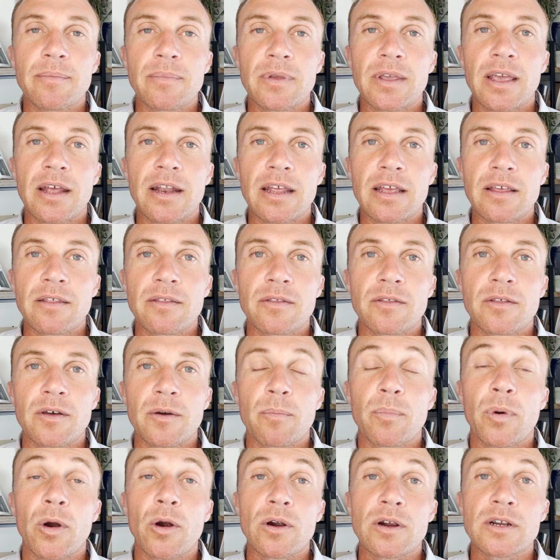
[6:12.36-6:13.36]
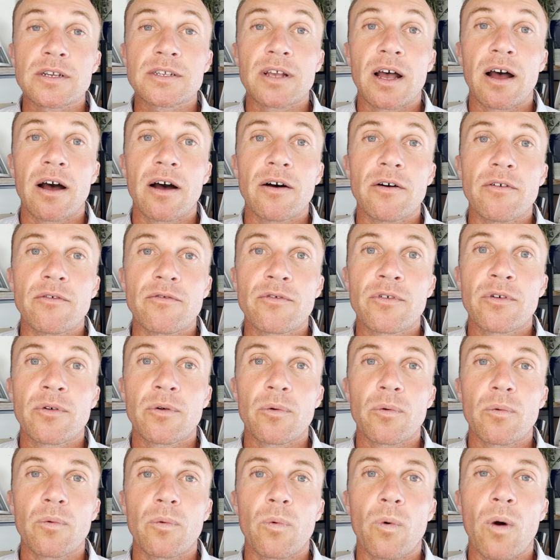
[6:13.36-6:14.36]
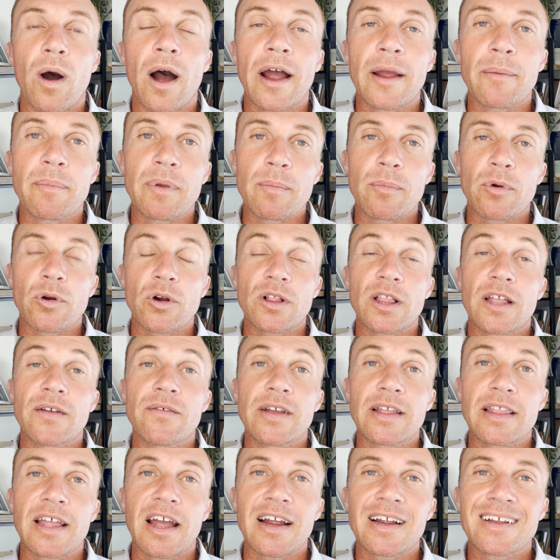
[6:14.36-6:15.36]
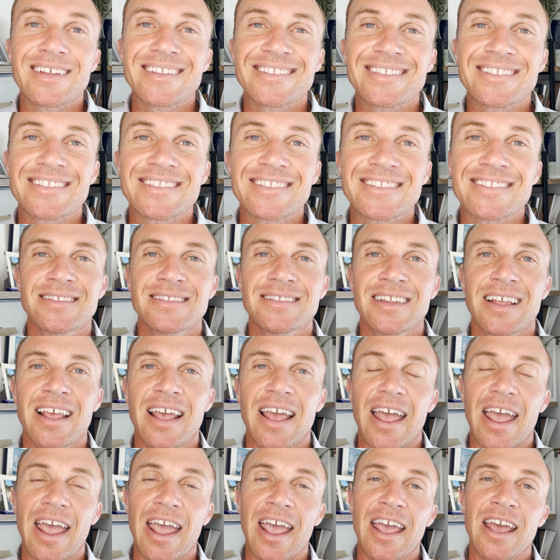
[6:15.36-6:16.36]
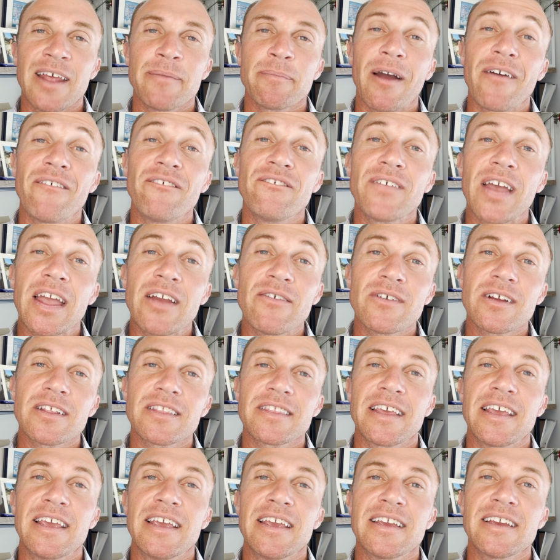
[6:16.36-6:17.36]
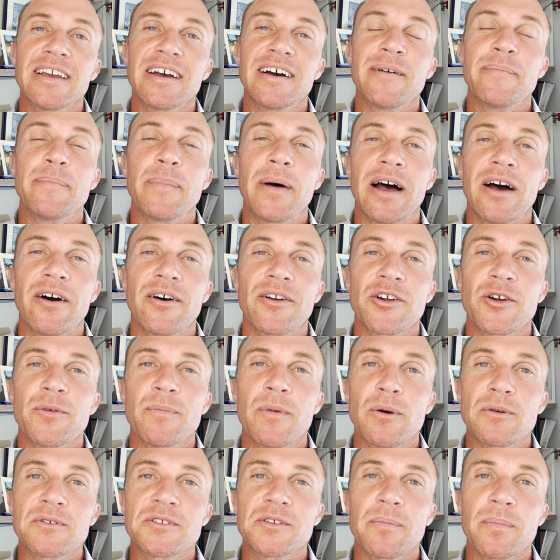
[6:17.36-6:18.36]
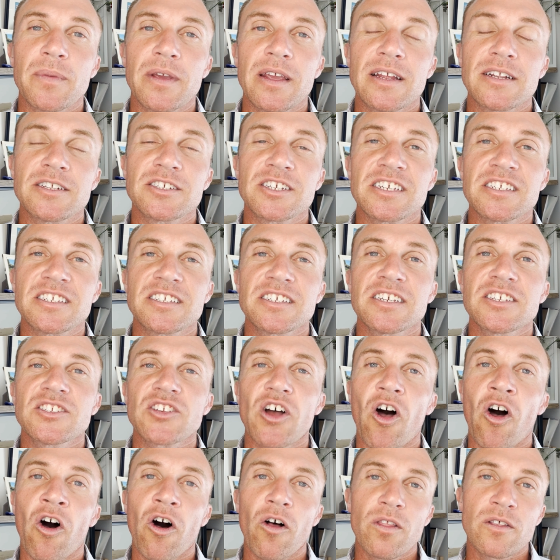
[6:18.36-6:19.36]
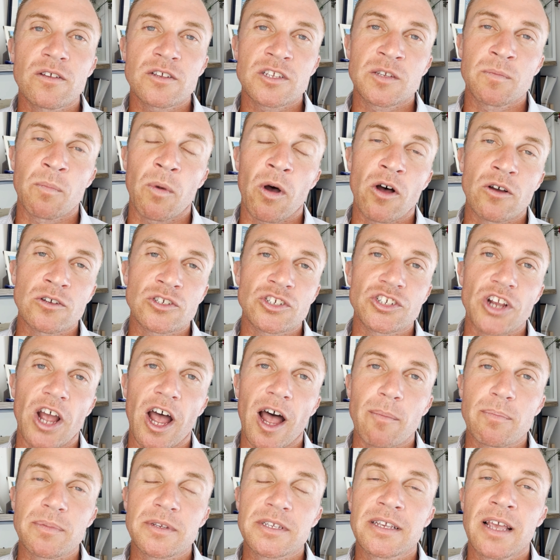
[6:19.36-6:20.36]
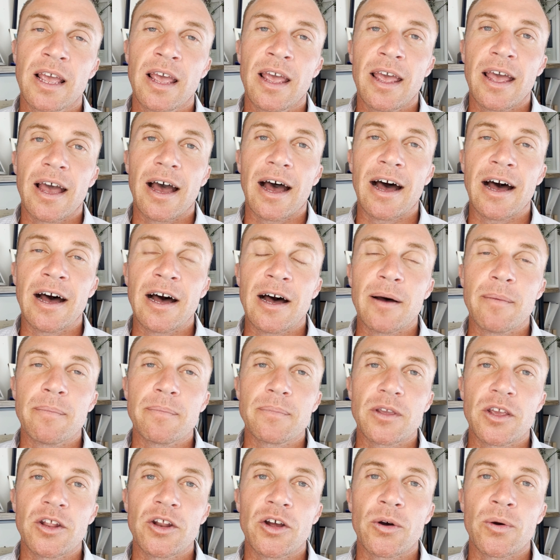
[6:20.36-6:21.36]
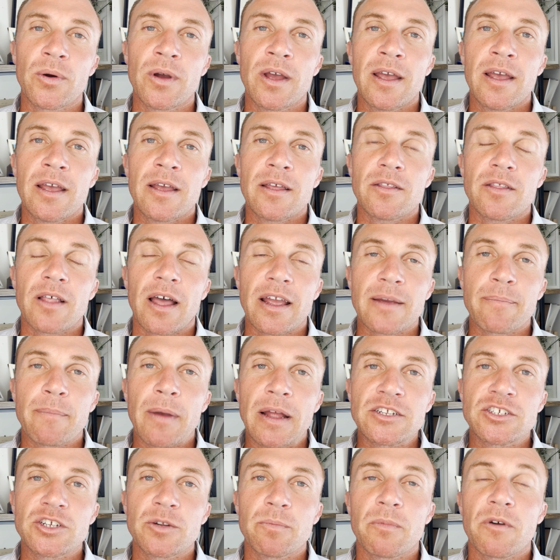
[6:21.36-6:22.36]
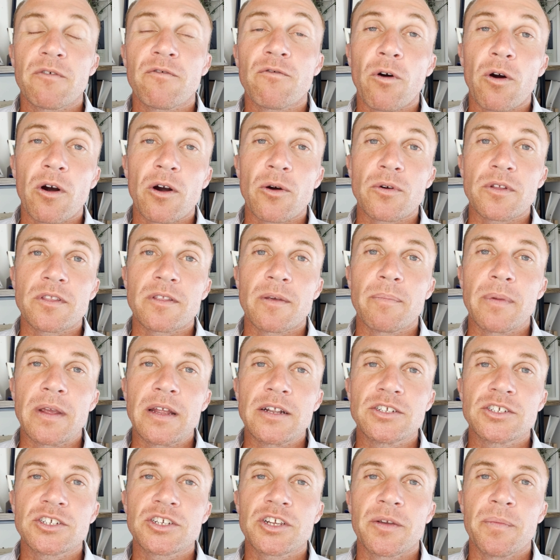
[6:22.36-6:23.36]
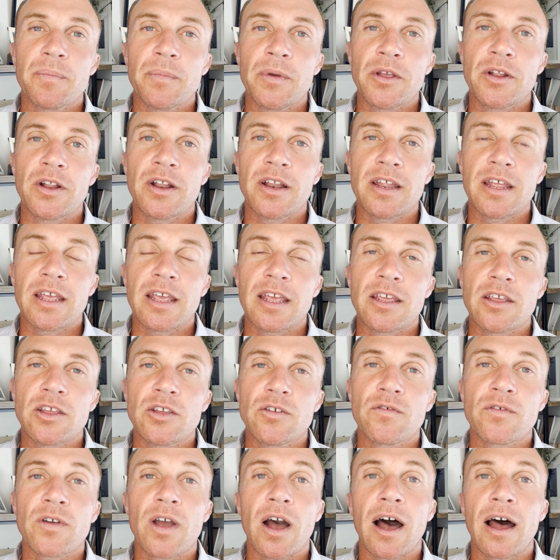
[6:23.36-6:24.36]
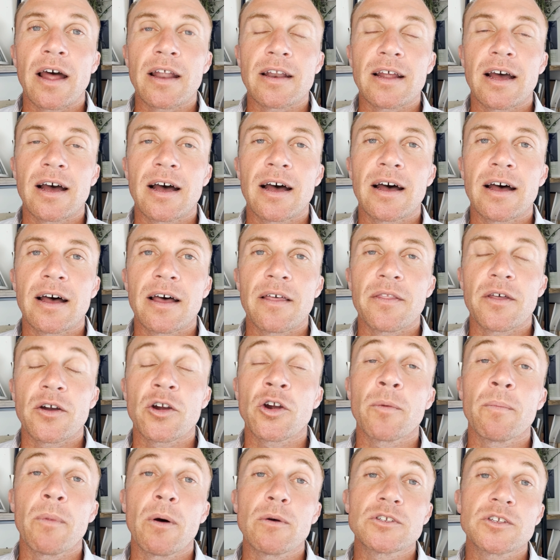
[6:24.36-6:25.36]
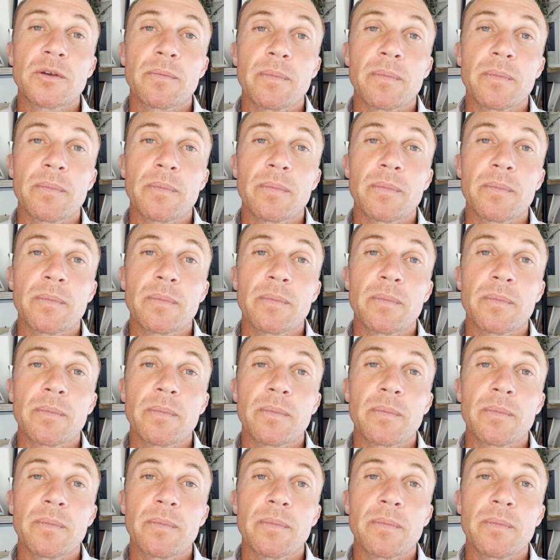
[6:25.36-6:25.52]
getting the perks of why people are living there. And my favorite thing about Hermosa Beach is just all the small shops. Like I mentioned before with the beach community, you've got the Hermosa